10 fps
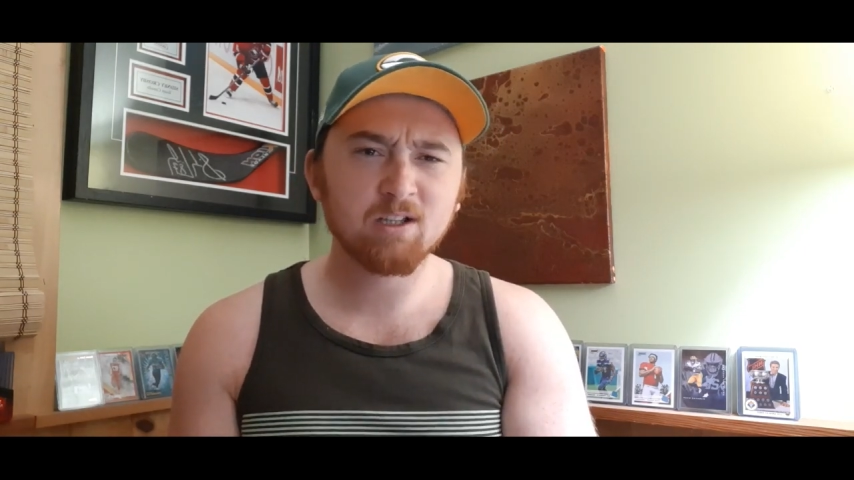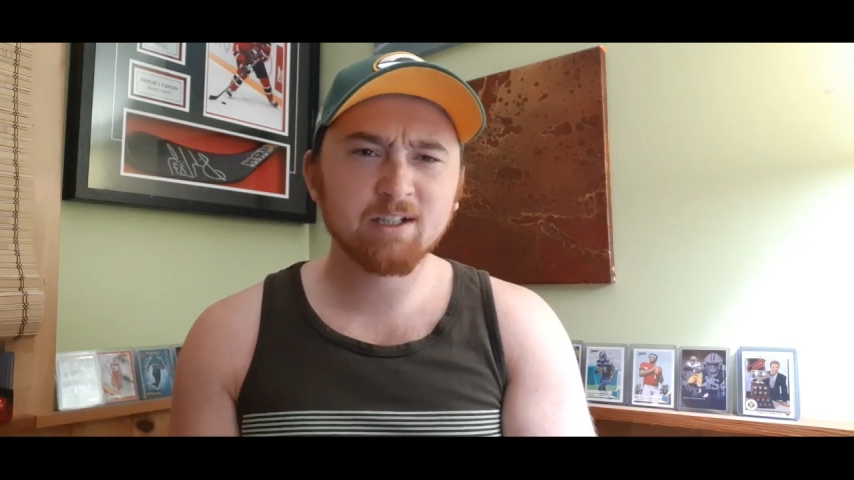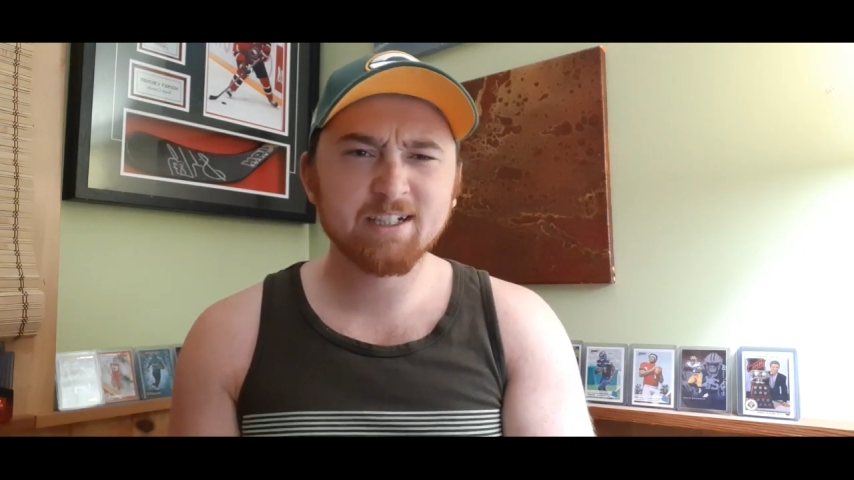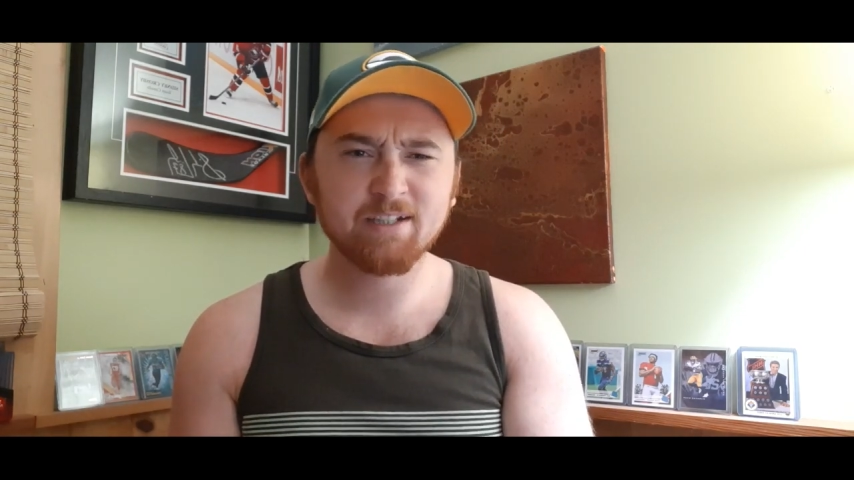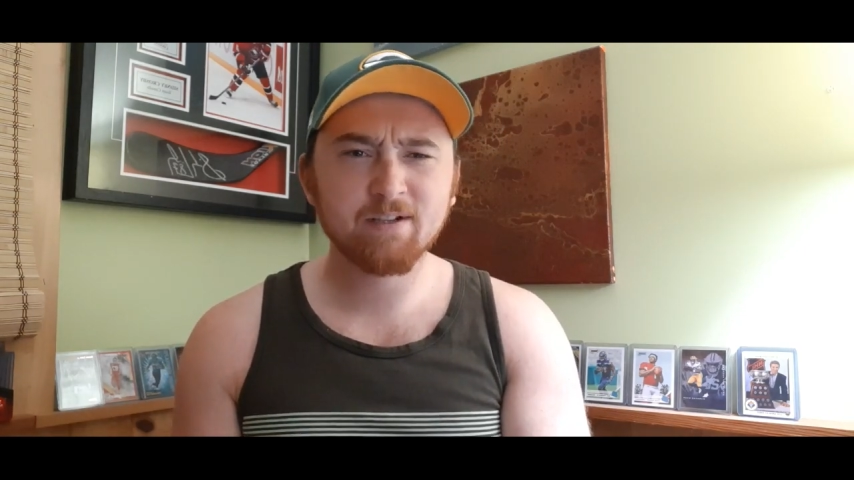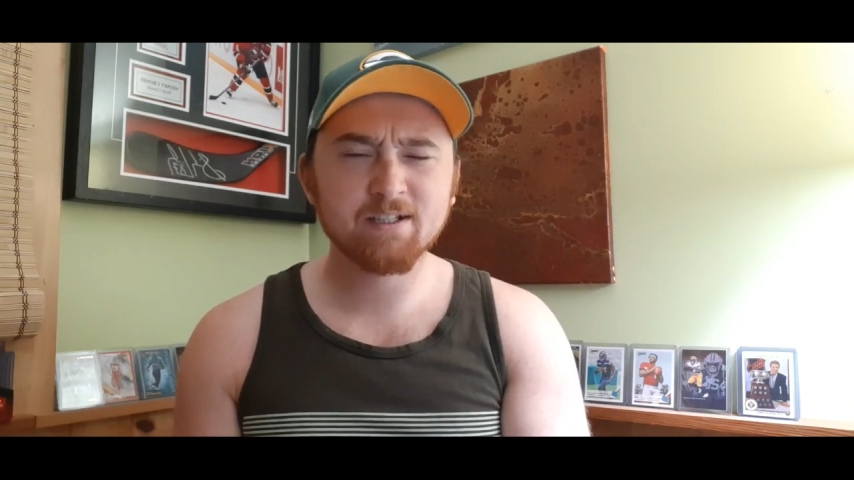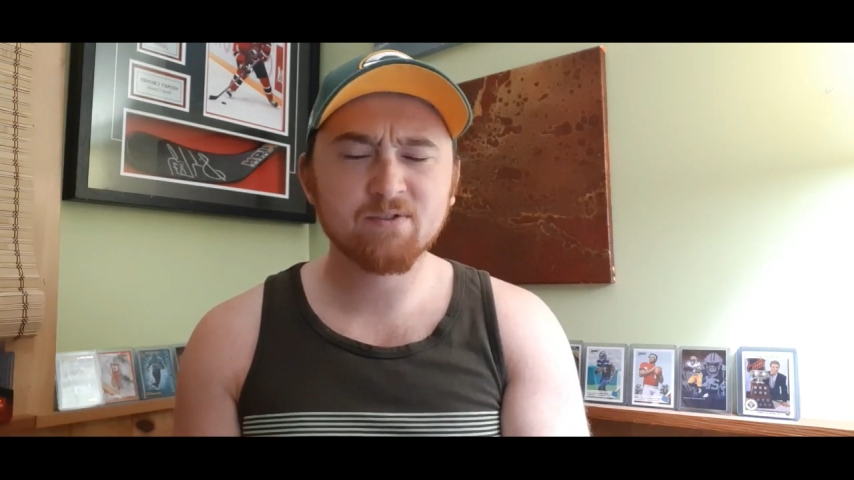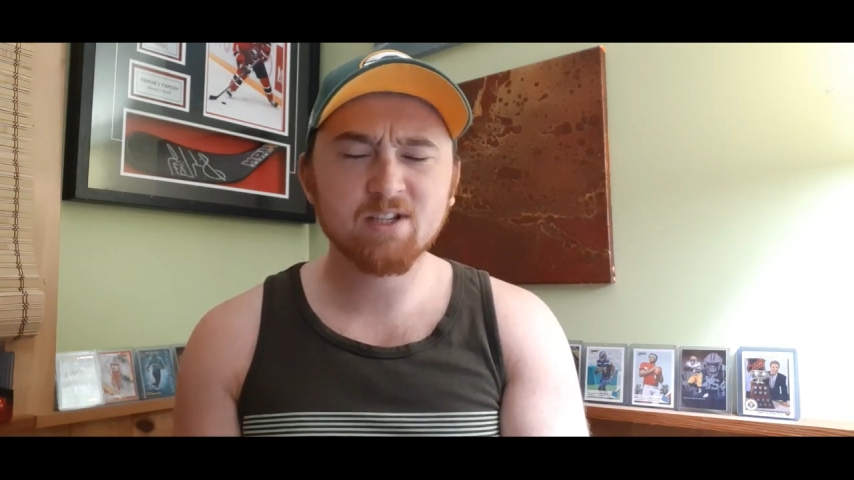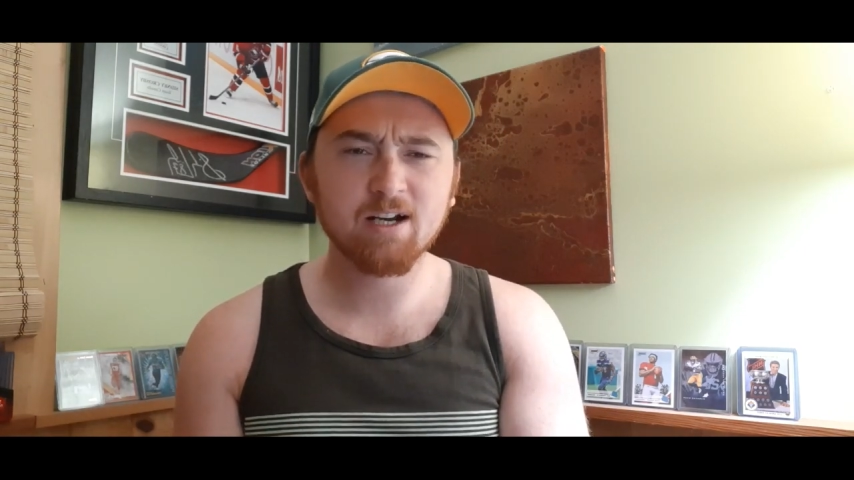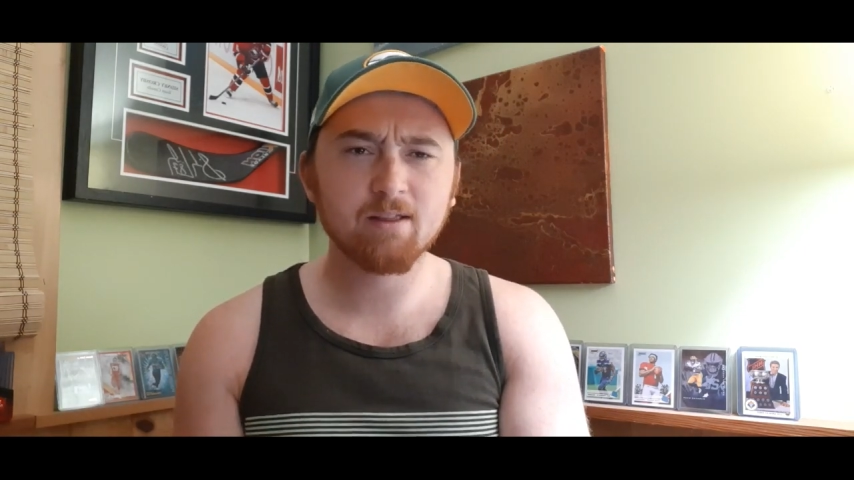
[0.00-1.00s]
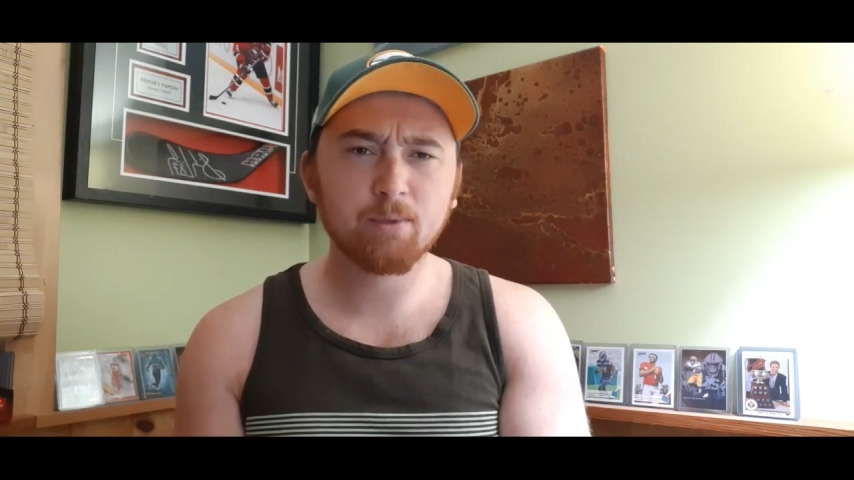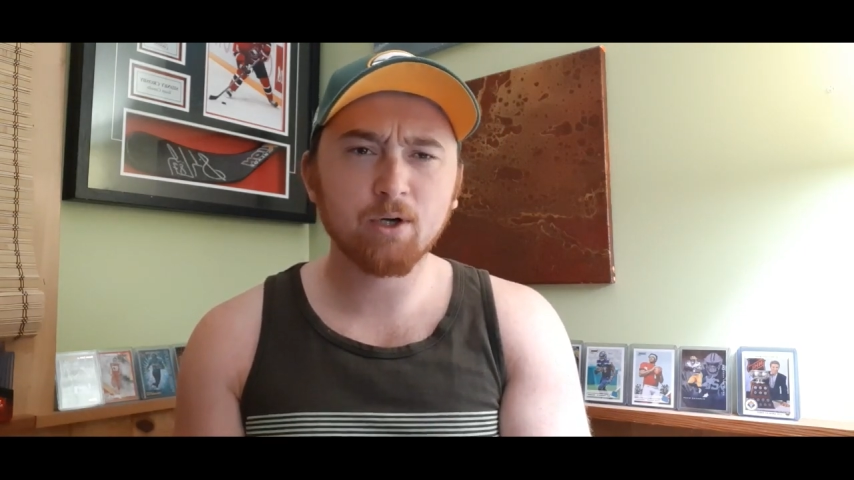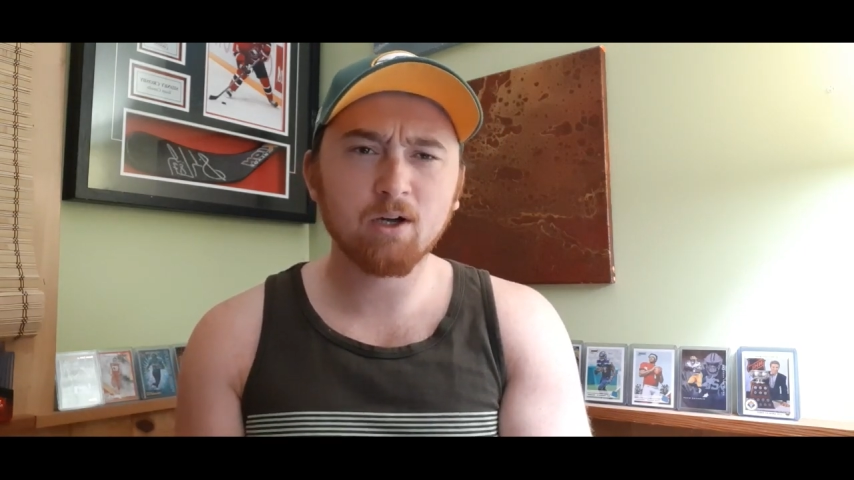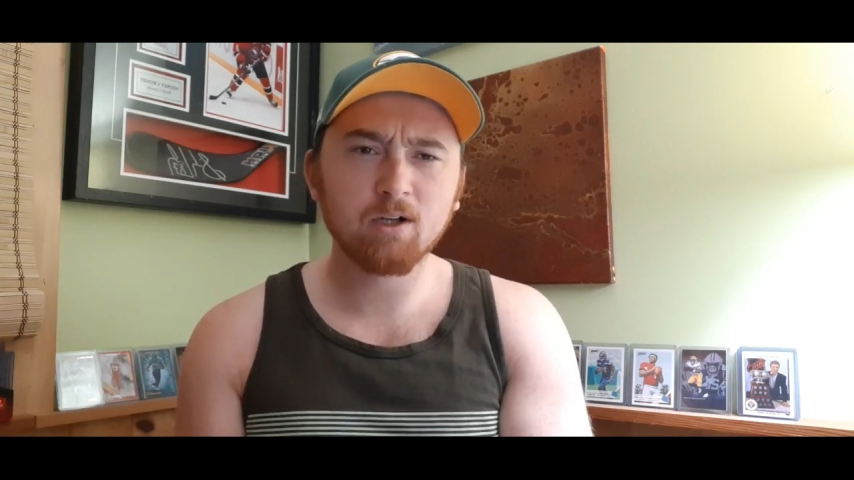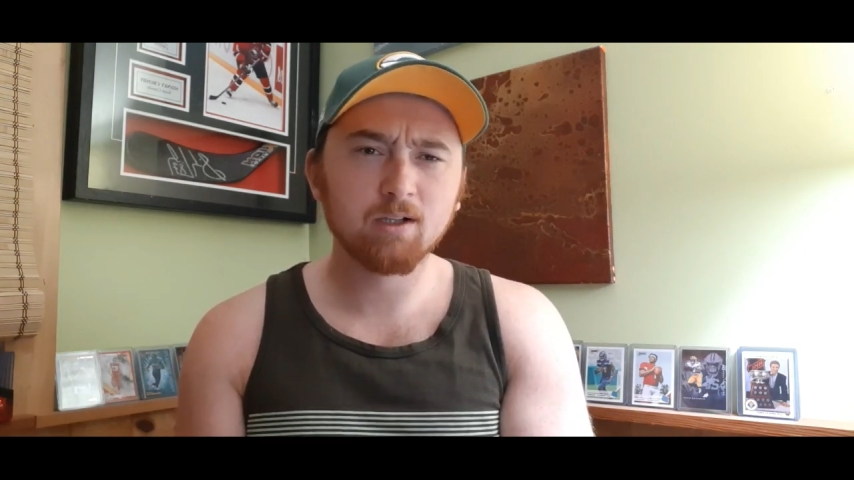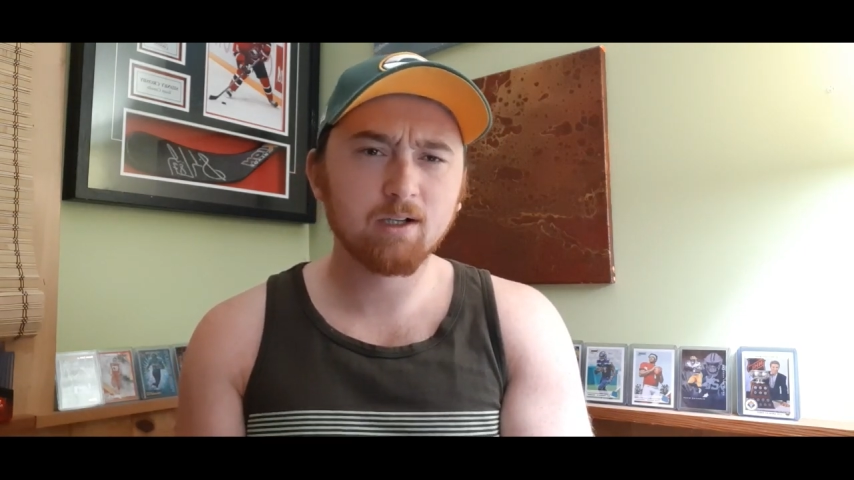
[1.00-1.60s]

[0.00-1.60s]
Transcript: on the defensive side of the ball.